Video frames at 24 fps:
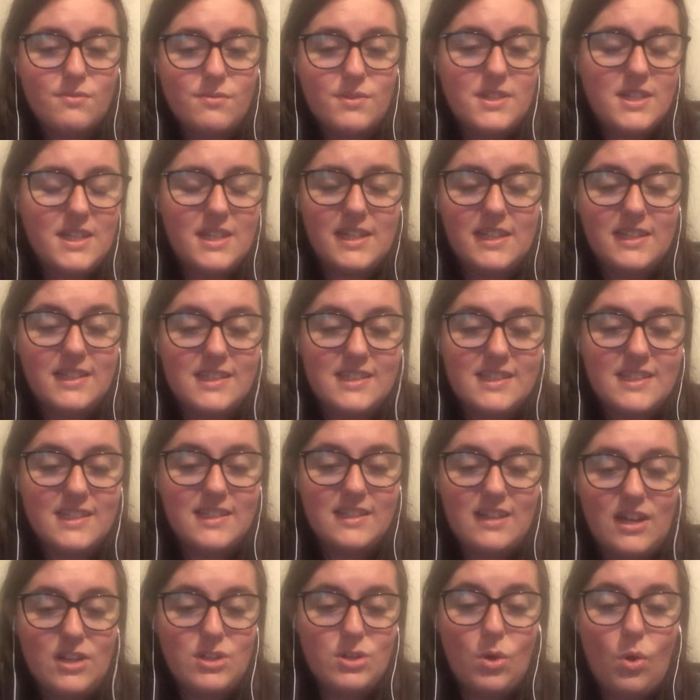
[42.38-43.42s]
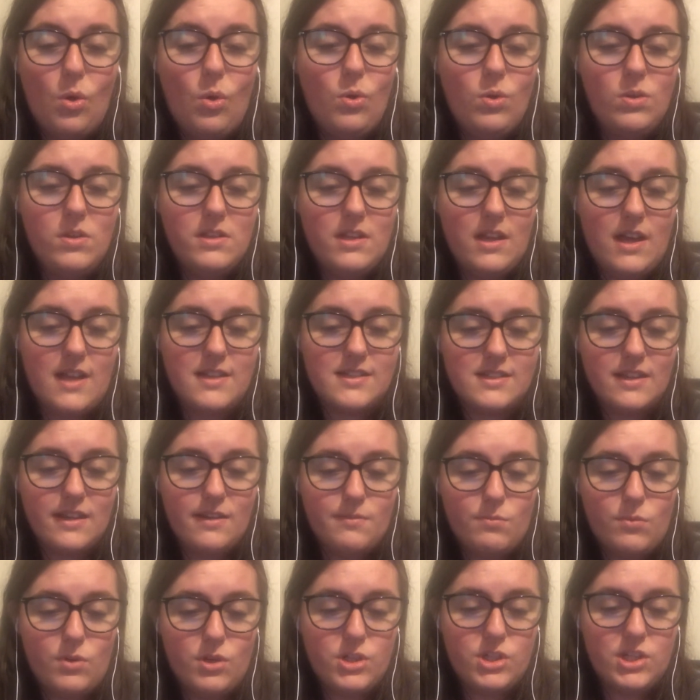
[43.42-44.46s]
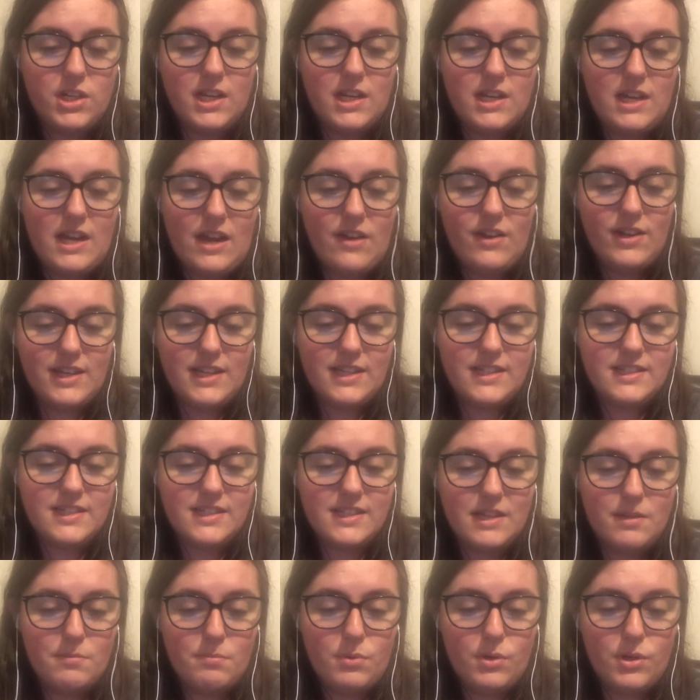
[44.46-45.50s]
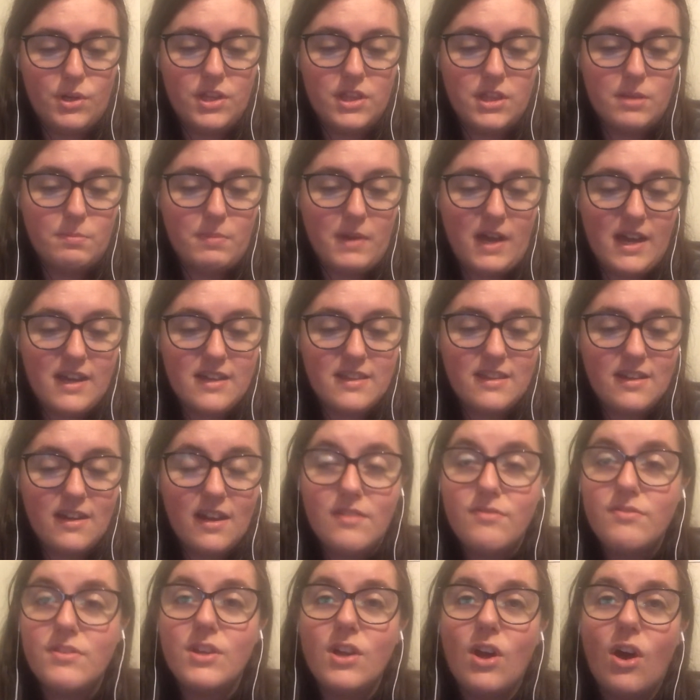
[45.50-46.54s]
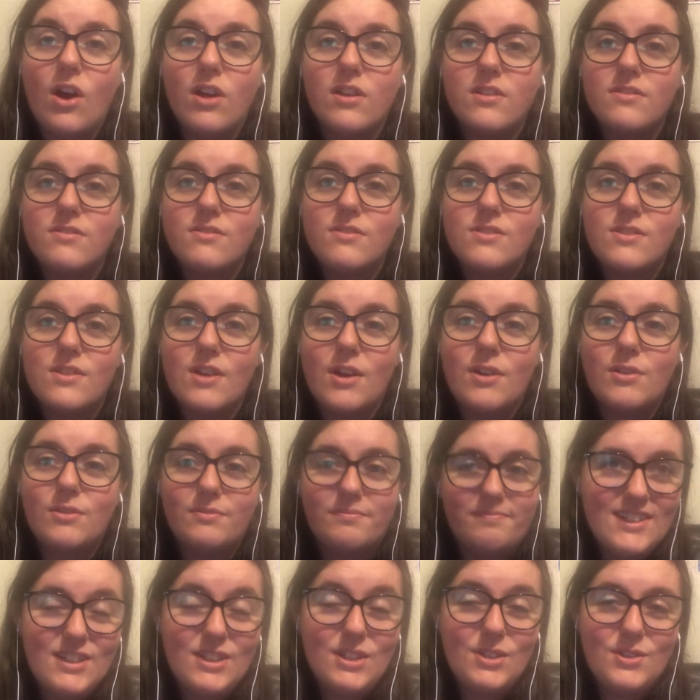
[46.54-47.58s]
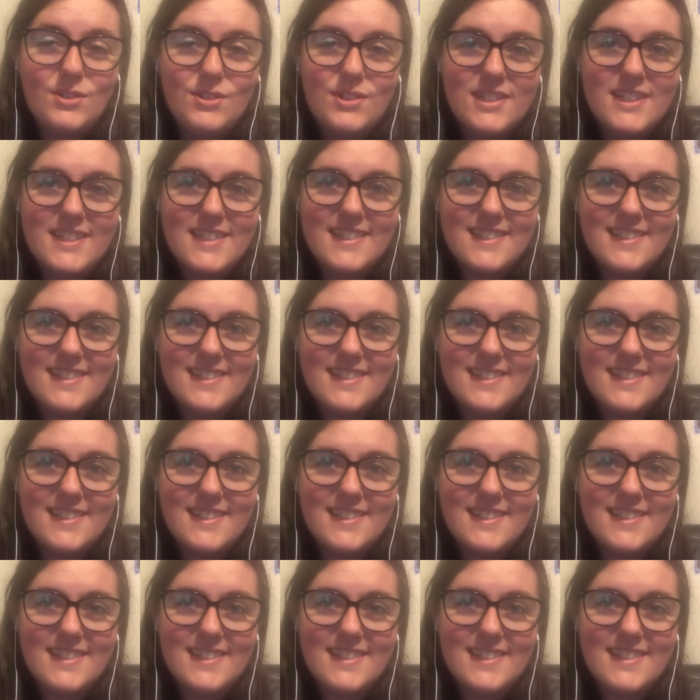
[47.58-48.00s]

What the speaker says: ridiculously large haul. As I'm watching it now, I can see a book in the back that I forgot. So, good lord.